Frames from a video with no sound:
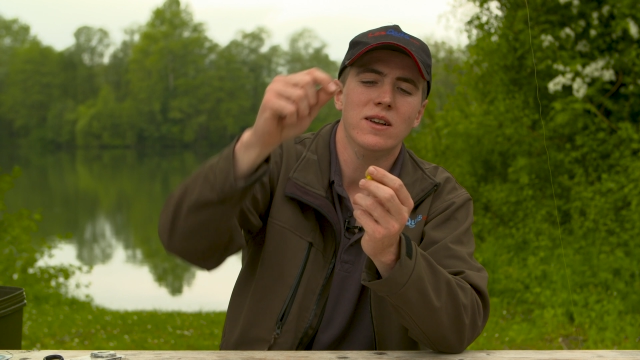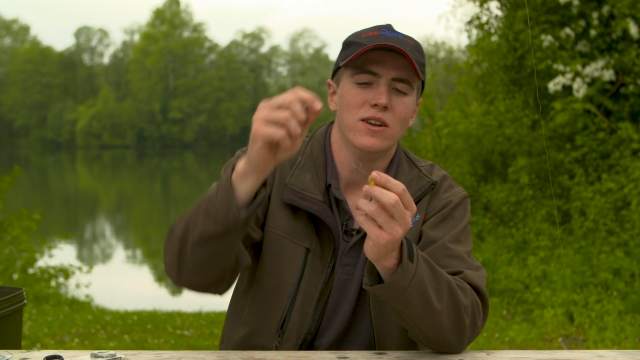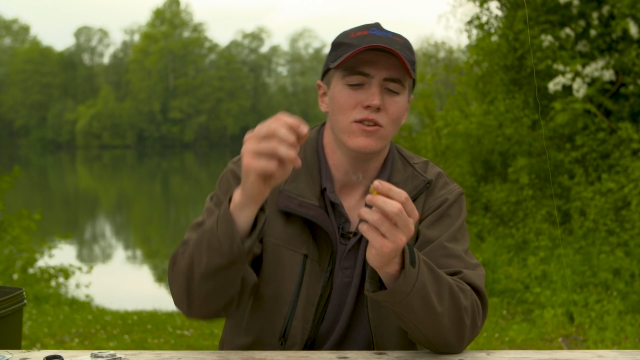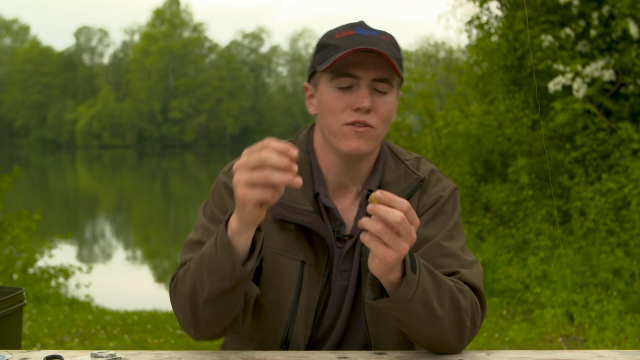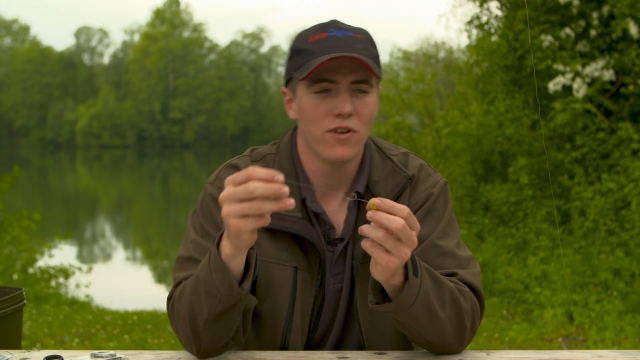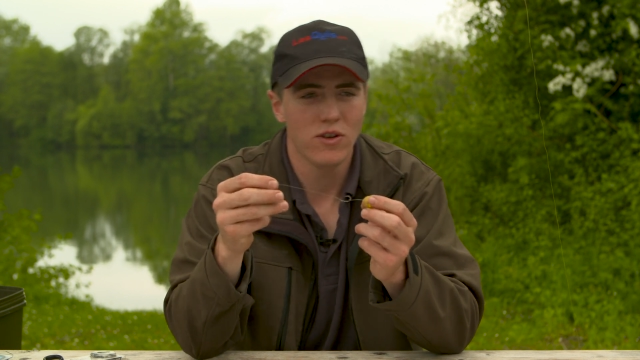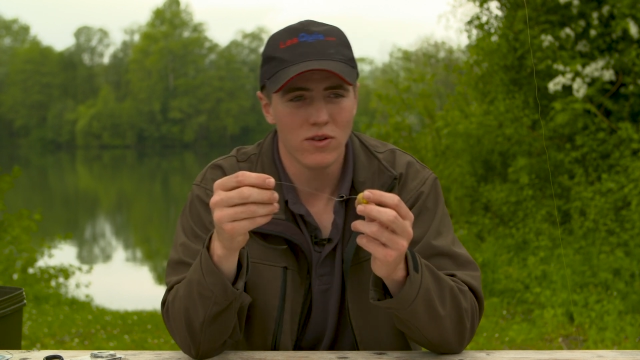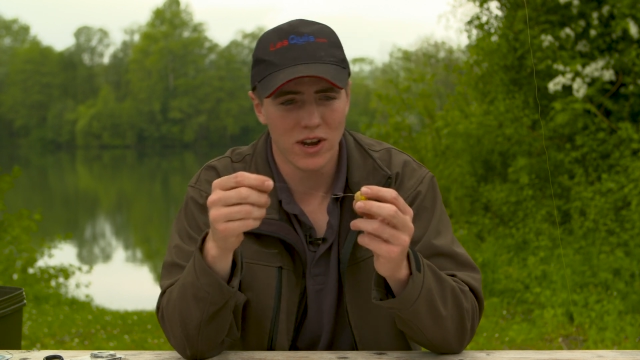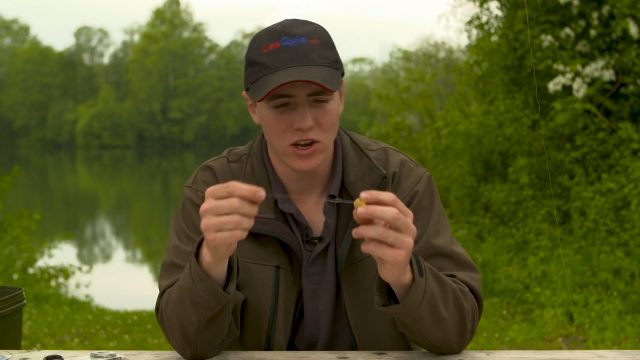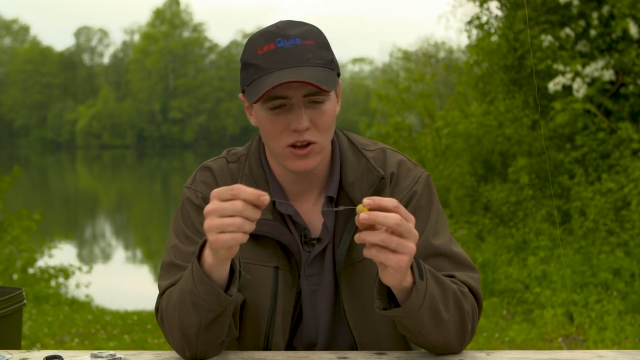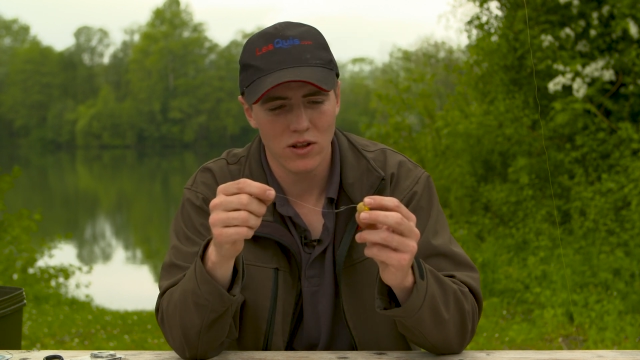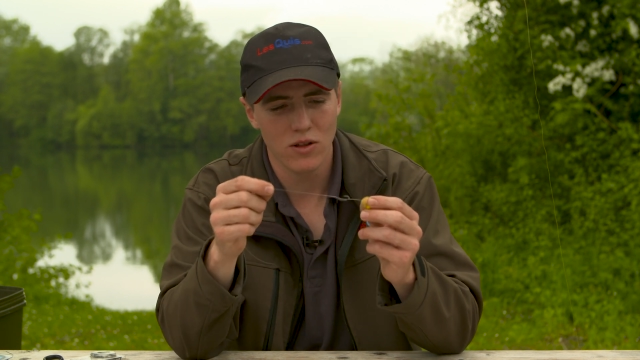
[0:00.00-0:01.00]
And you'll find you'll
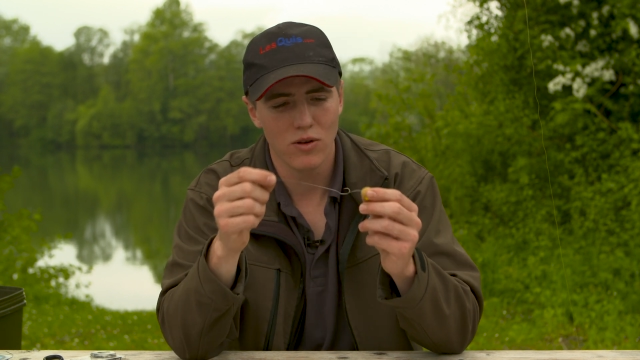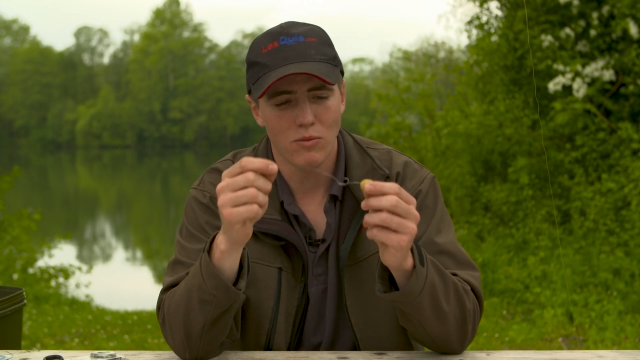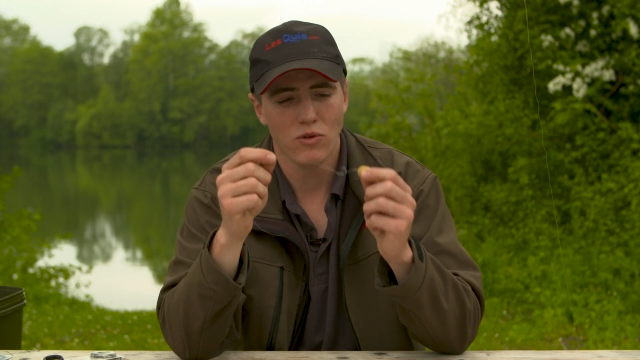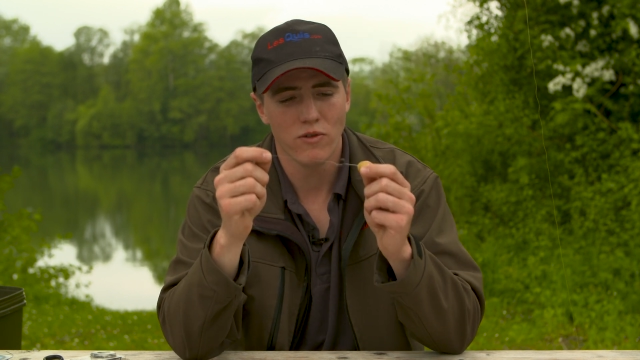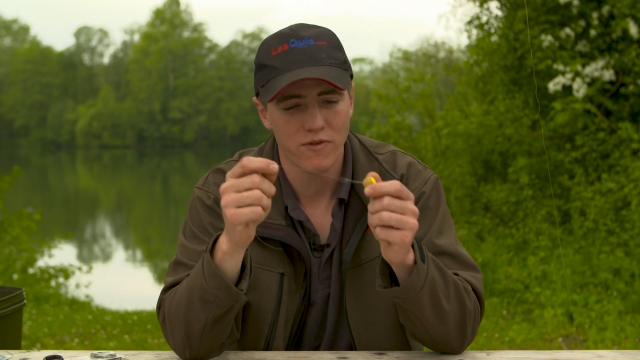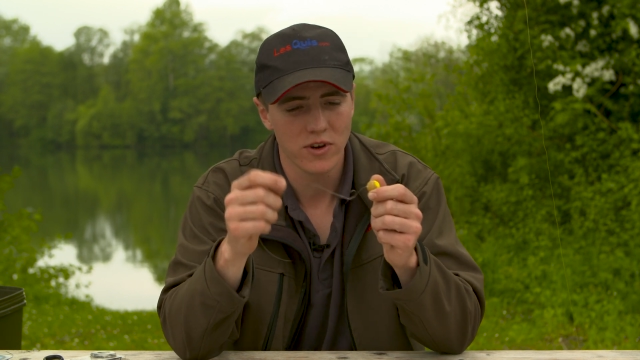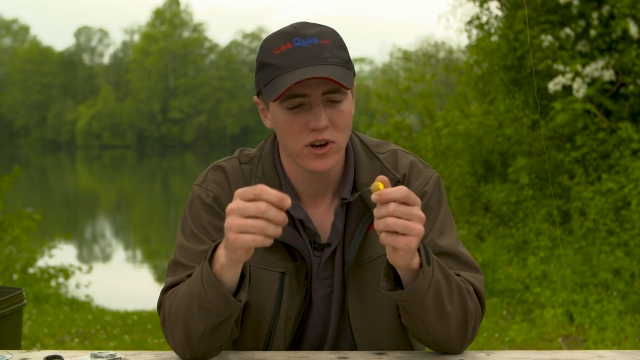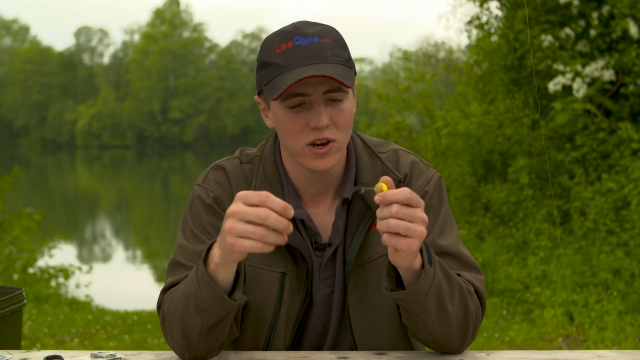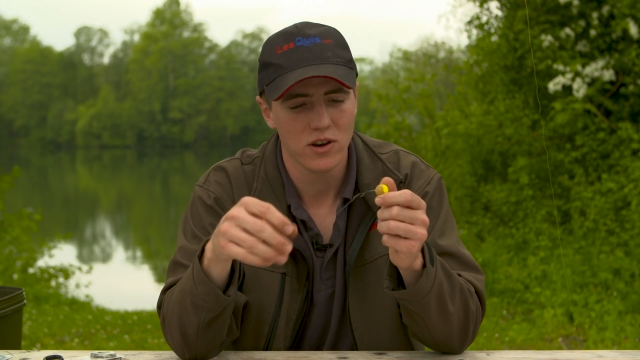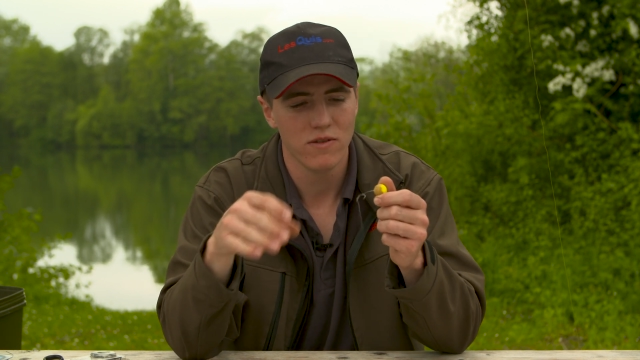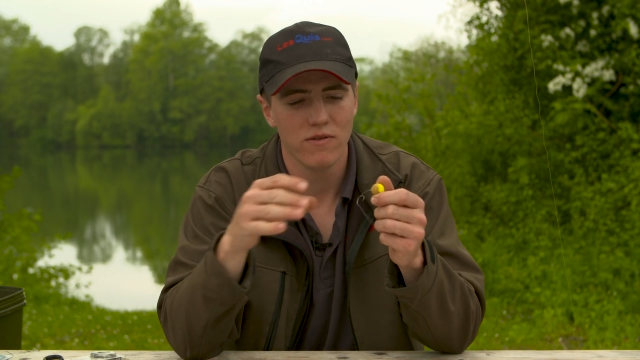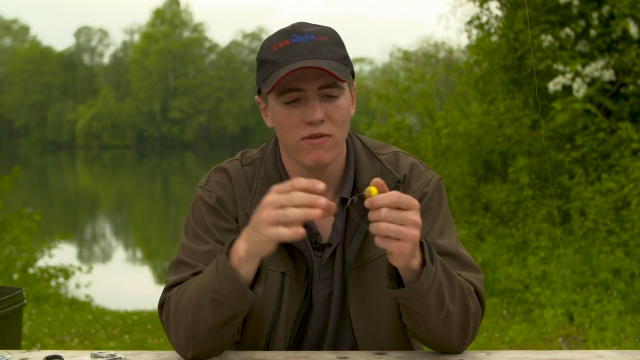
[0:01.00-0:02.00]
catch a lot more
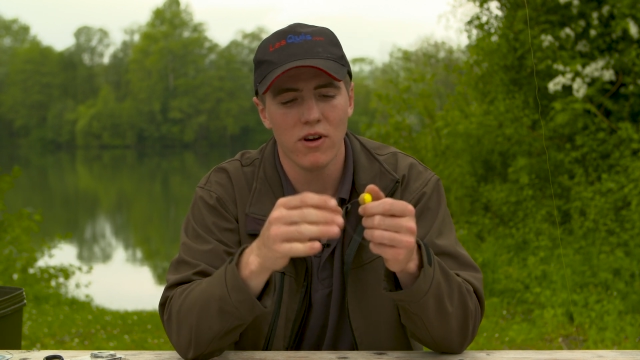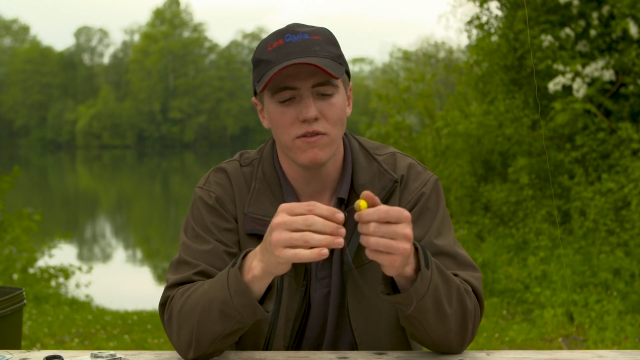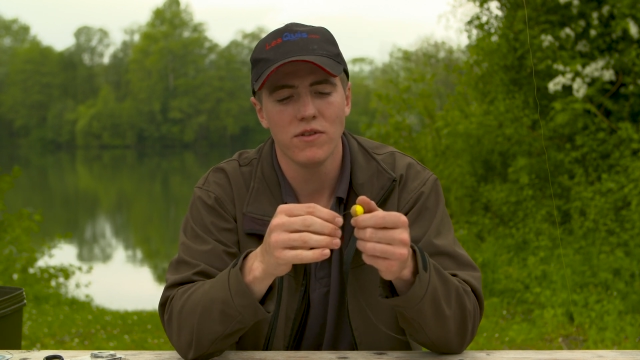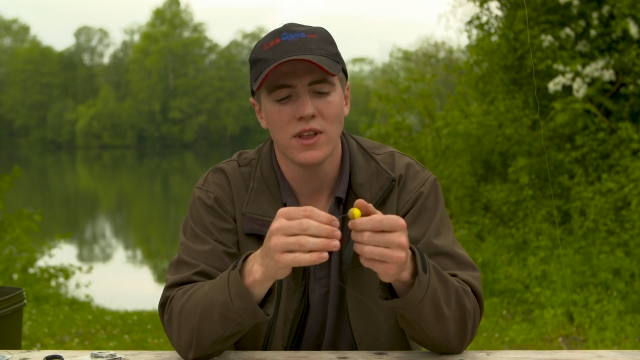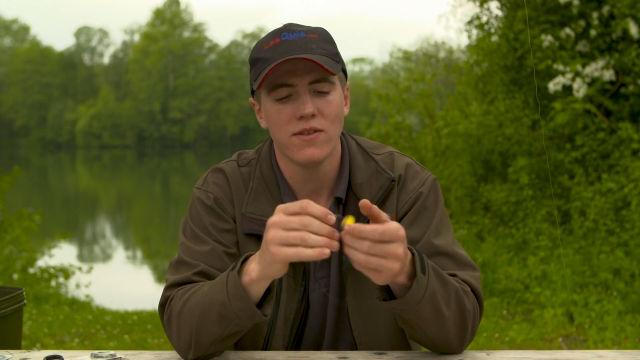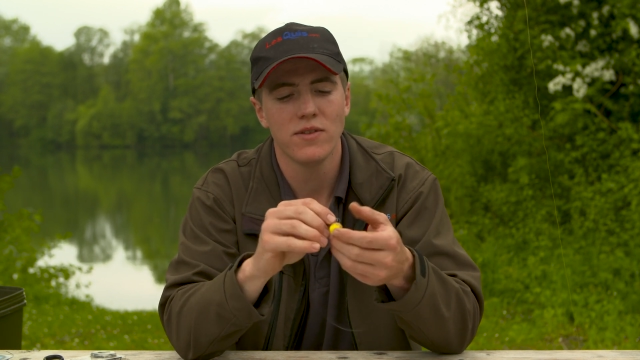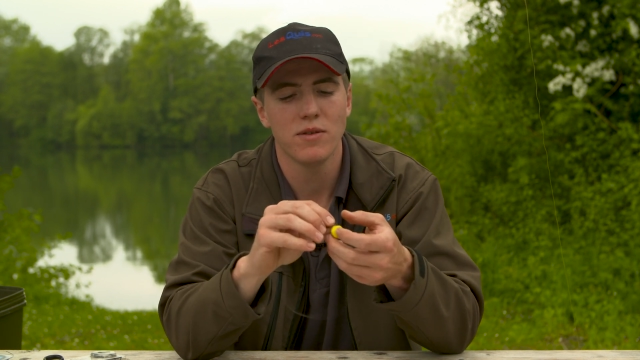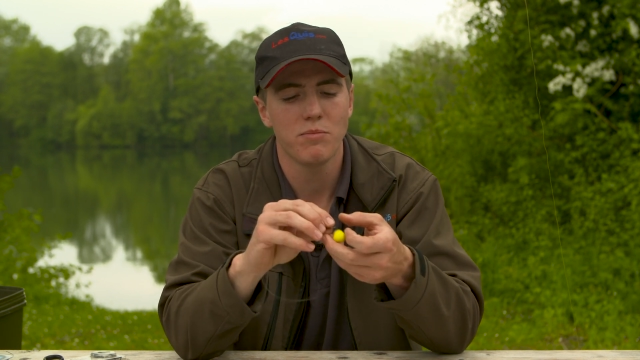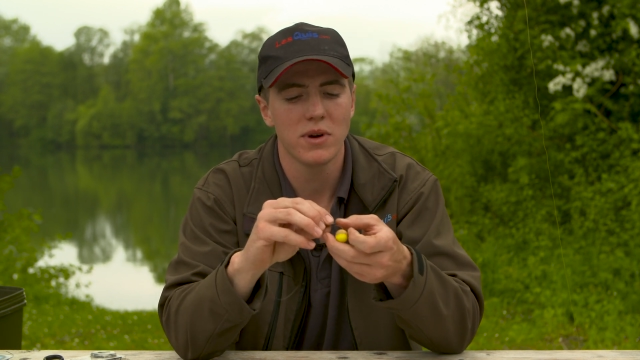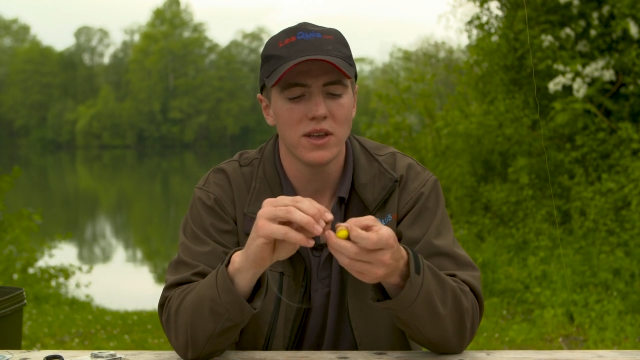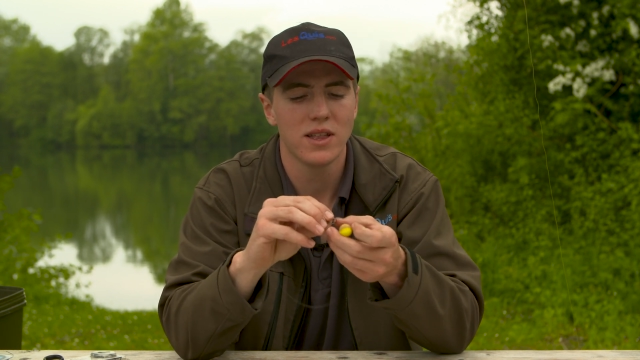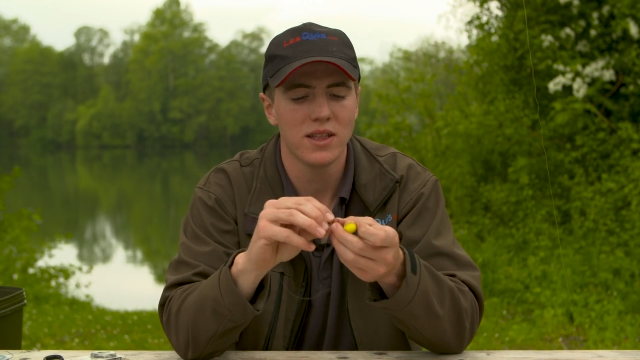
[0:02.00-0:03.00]
fish rather than having the
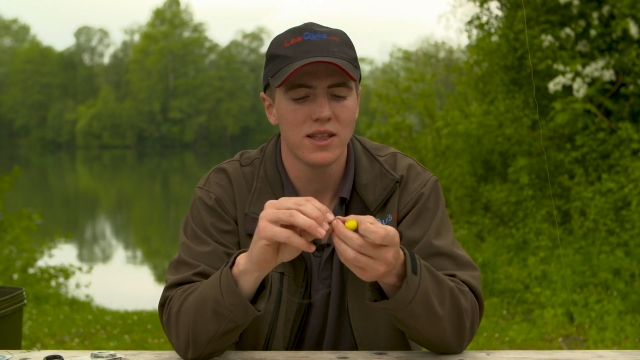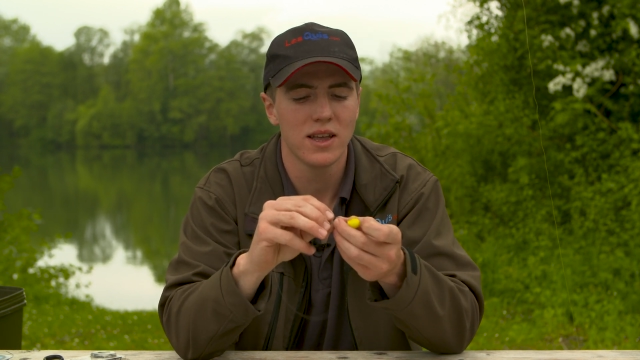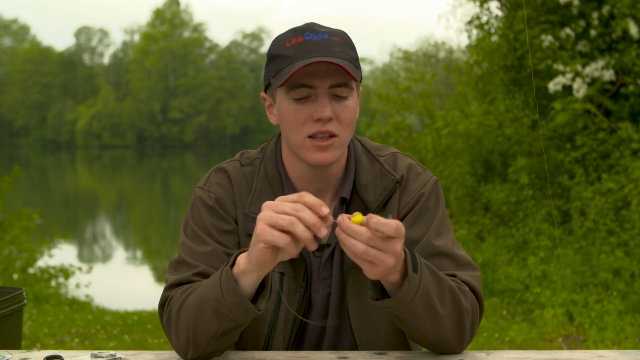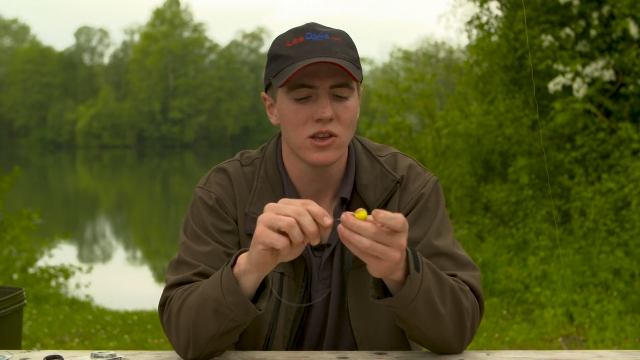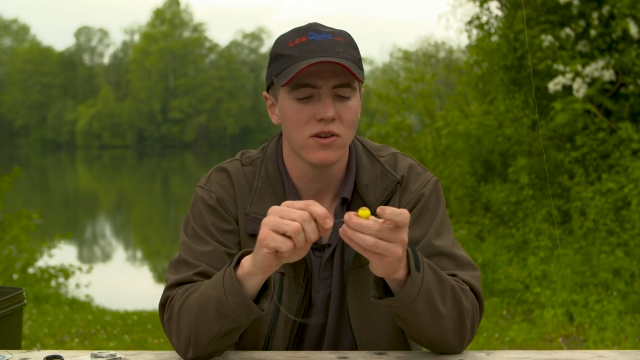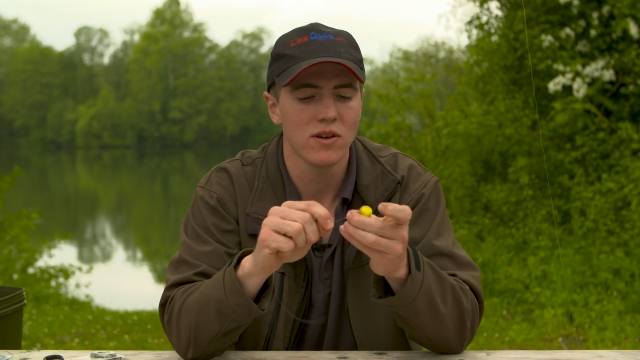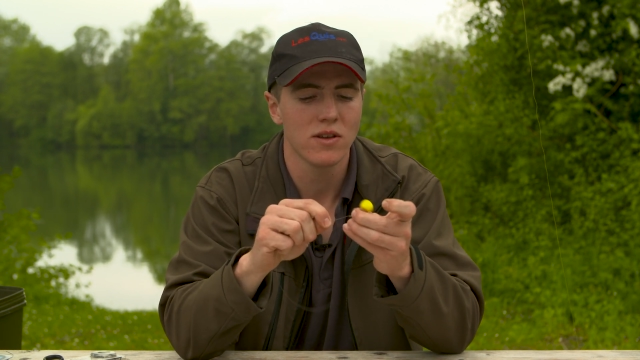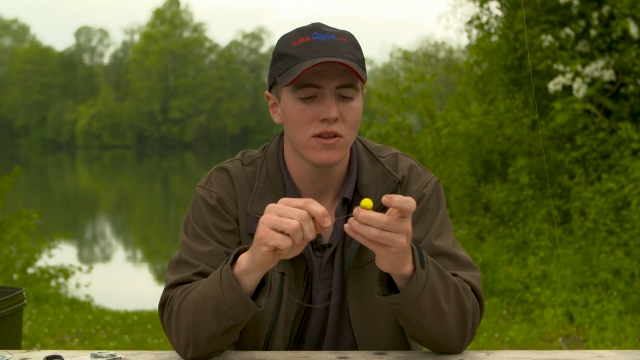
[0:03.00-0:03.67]
bait dead tight